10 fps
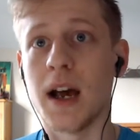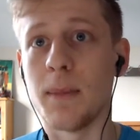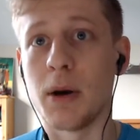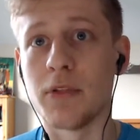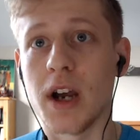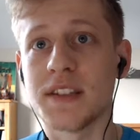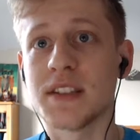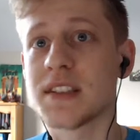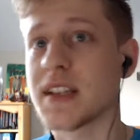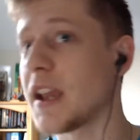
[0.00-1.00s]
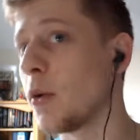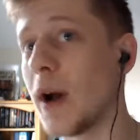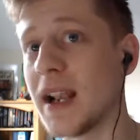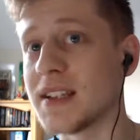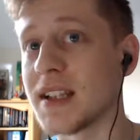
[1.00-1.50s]
My Rise can scale
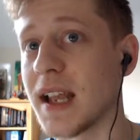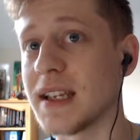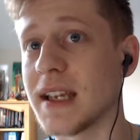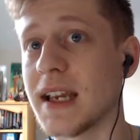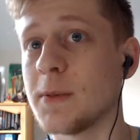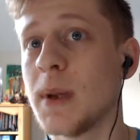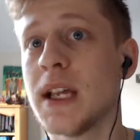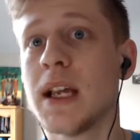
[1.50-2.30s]
well into late game,